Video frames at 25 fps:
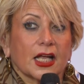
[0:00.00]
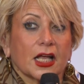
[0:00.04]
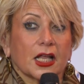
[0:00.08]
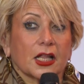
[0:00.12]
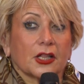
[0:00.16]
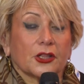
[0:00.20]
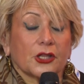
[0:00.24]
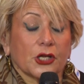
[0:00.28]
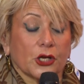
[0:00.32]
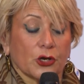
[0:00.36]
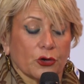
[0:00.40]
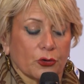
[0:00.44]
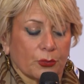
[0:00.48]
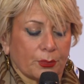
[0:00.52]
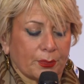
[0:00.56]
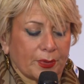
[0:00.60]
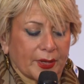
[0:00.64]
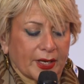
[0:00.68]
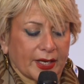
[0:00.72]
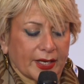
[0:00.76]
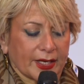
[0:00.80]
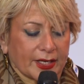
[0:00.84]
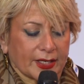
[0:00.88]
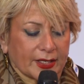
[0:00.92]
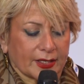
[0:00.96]
the Europe
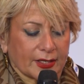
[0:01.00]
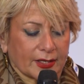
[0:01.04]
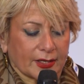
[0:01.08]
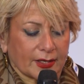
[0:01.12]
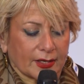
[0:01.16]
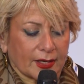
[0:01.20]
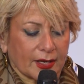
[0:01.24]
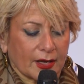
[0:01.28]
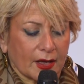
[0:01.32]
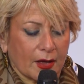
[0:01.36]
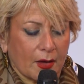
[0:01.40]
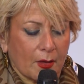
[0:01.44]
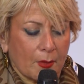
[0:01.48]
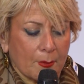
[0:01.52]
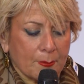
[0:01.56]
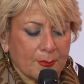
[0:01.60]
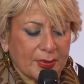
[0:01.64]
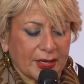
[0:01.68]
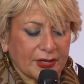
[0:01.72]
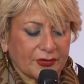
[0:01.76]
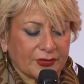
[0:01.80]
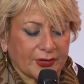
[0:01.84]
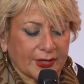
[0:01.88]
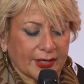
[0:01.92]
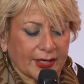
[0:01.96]

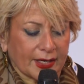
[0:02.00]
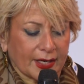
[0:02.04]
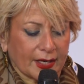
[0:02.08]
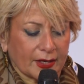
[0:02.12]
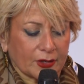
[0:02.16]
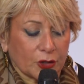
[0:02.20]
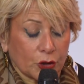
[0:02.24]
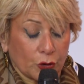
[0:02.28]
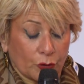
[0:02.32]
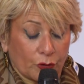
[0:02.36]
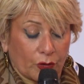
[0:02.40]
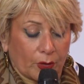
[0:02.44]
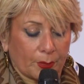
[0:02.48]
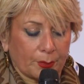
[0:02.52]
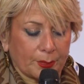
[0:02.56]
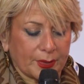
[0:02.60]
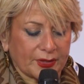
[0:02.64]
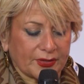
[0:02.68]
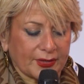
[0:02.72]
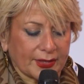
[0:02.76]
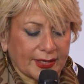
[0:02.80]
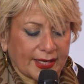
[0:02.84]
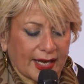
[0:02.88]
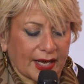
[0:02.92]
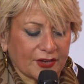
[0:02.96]

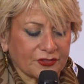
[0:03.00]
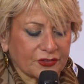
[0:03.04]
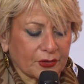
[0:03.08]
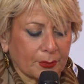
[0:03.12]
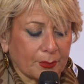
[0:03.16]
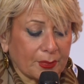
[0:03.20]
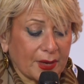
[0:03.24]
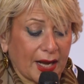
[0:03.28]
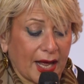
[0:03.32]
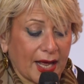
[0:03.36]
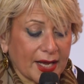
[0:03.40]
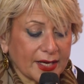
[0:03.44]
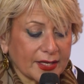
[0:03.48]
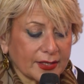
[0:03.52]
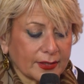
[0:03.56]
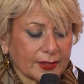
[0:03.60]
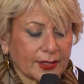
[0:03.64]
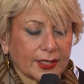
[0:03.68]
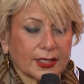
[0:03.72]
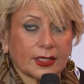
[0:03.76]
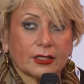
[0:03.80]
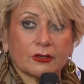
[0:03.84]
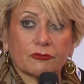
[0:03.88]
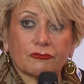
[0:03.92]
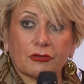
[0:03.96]
Beating Cancer Plan
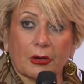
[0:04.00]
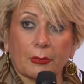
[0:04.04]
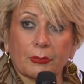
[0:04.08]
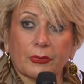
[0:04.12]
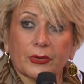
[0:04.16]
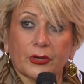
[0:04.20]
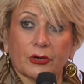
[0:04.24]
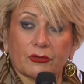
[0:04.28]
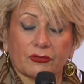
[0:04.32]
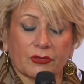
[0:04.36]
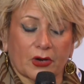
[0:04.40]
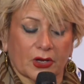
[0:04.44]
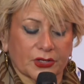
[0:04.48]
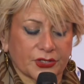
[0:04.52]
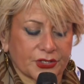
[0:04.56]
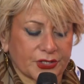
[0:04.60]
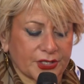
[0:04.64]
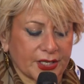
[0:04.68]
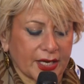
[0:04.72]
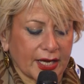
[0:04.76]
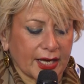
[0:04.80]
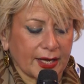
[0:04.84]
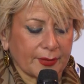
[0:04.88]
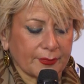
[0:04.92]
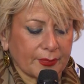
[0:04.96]
in February of last
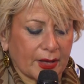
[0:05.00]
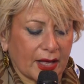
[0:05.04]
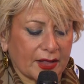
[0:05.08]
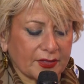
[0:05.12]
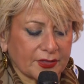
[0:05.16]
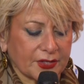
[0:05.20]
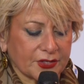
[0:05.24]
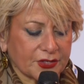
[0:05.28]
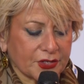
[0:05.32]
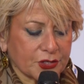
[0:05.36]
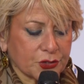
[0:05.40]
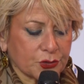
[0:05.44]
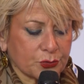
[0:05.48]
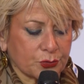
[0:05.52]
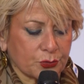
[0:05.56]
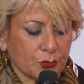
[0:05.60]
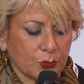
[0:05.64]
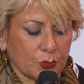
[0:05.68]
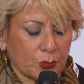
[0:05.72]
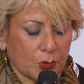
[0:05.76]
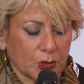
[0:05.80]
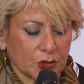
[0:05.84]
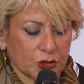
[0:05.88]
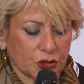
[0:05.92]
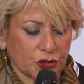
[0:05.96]
year, and this is
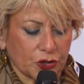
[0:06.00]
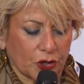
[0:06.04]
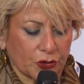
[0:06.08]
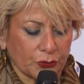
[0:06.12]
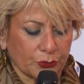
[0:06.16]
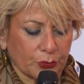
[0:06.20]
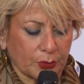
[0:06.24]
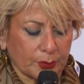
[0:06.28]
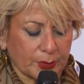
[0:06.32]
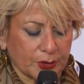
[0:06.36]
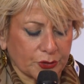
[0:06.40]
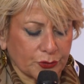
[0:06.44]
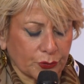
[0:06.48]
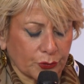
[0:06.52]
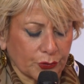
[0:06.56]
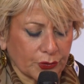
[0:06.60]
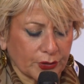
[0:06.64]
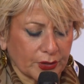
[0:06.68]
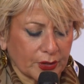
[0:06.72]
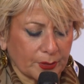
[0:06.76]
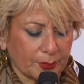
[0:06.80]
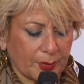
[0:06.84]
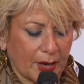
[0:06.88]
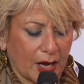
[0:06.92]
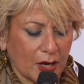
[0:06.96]
what John will be
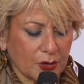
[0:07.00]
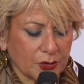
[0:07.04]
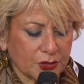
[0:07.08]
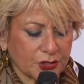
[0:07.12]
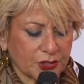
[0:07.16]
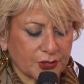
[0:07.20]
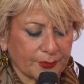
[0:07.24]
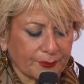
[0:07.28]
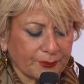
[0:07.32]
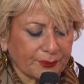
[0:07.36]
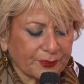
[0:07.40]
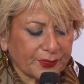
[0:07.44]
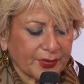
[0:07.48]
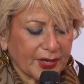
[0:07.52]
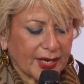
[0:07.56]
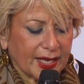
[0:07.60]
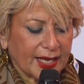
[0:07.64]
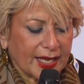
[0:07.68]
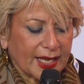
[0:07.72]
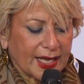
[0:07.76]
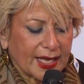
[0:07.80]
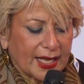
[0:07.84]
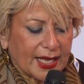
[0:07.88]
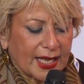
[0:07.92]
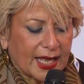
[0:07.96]
talking about.
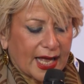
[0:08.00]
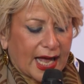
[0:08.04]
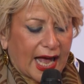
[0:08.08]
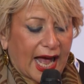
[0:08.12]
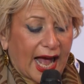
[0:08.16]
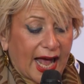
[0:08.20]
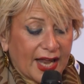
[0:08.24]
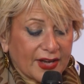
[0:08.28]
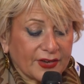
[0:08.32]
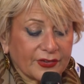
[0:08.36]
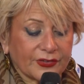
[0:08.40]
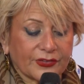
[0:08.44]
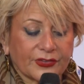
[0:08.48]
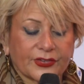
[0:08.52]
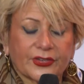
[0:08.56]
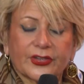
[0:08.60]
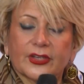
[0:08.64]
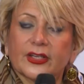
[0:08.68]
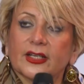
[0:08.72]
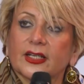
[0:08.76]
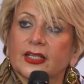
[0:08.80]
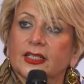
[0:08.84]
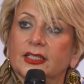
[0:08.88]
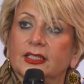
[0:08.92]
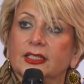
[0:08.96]
And
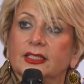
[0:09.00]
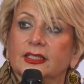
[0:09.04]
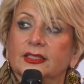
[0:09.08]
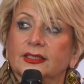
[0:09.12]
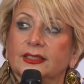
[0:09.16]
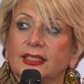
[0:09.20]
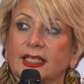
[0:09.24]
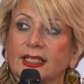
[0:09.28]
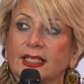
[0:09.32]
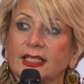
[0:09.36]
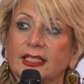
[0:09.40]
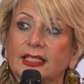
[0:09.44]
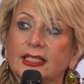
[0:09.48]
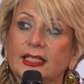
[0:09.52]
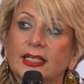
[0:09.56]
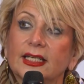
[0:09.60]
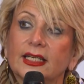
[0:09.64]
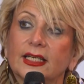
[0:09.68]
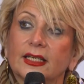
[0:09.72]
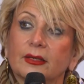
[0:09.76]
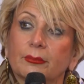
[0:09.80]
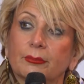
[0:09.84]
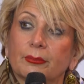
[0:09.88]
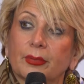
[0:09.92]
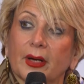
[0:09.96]

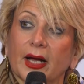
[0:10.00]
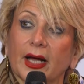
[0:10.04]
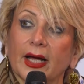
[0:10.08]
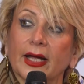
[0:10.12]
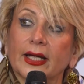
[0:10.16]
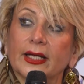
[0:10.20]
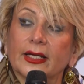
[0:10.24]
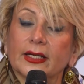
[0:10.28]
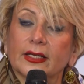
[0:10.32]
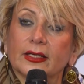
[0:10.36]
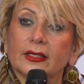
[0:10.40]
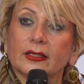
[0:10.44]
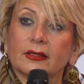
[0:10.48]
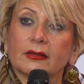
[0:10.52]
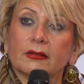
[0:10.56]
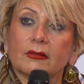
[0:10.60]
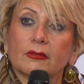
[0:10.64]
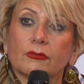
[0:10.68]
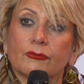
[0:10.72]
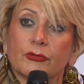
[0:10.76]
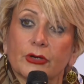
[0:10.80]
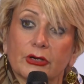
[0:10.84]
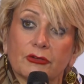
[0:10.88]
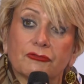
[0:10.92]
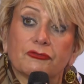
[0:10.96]
secondly, by
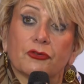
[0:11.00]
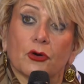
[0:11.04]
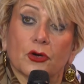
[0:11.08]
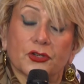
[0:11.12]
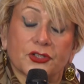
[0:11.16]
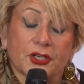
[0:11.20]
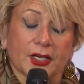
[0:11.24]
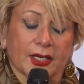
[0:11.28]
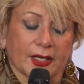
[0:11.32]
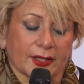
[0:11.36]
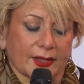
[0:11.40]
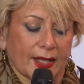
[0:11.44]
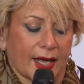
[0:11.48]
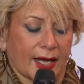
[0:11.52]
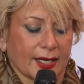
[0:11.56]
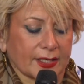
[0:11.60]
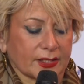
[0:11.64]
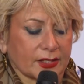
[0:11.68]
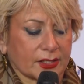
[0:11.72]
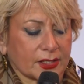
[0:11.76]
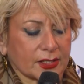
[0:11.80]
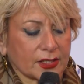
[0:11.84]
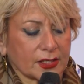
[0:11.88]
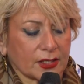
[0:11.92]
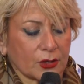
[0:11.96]
reinforcing
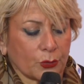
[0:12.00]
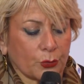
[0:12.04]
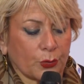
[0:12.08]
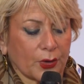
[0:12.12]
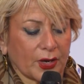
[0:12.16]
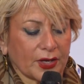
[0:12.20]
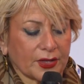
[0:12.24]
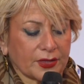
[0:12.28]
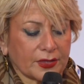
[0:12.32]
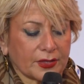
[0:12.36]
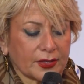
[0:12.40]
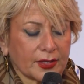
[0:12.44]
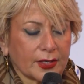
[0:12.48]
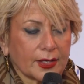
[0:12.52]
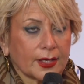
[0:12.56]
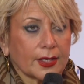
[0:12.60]
that with